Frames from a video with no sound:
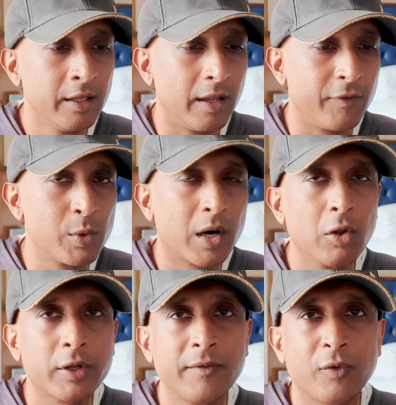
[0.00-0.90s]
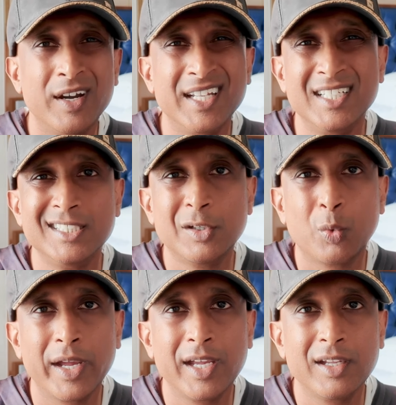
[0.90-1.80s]
If you are looking for an easy
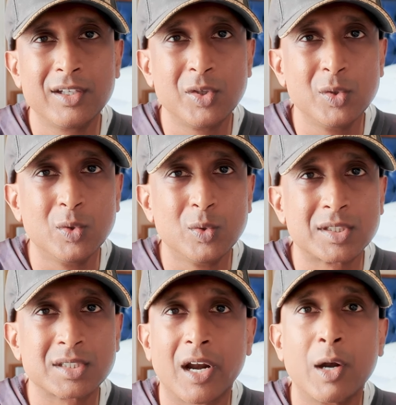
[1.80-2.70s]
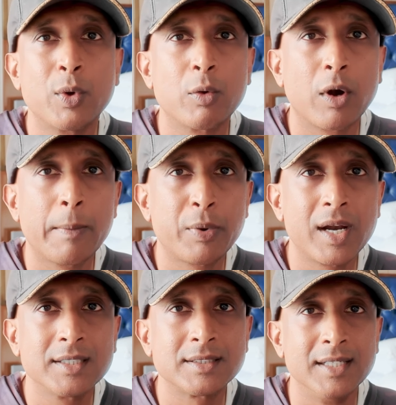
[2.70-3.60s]
way to start with
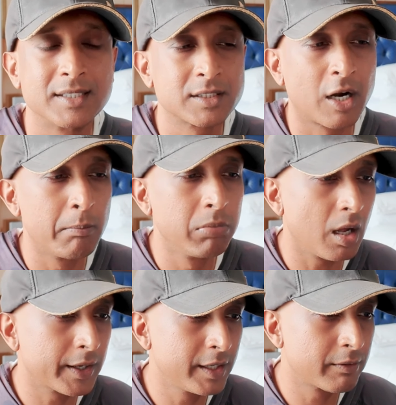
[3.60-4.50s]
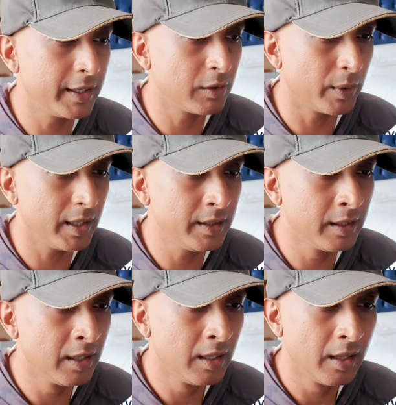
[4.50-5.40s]
WordPress and start blogging right away,
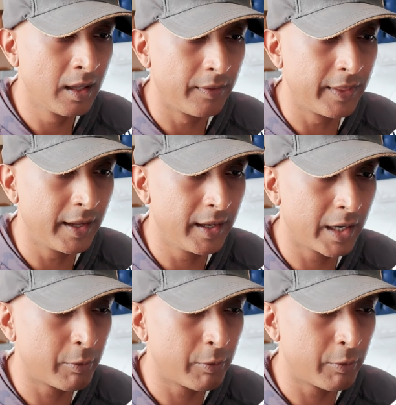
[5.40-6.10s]
then I